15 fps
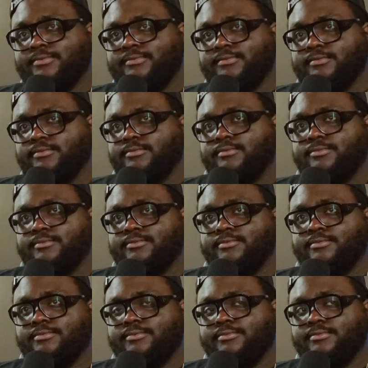
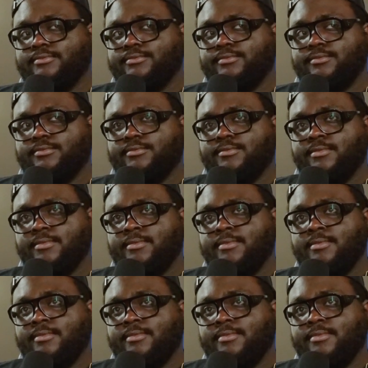
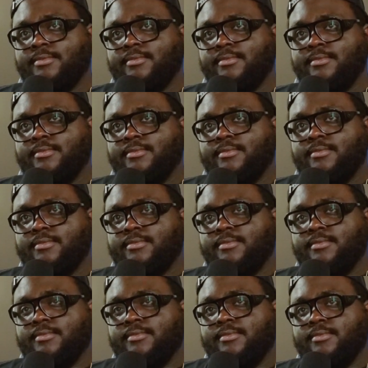
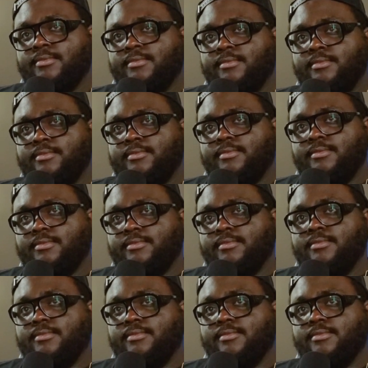
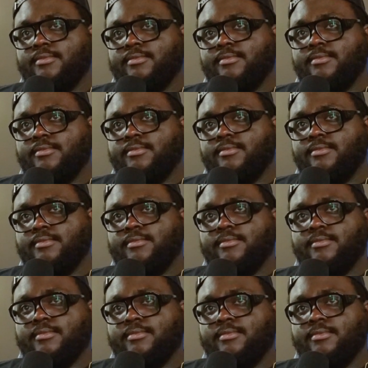
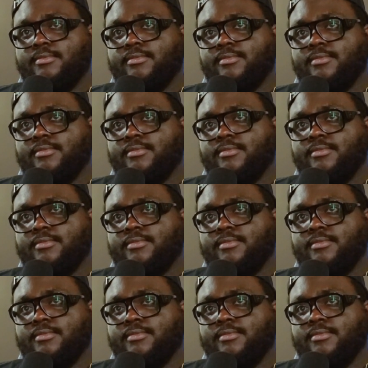This person isn't speaking.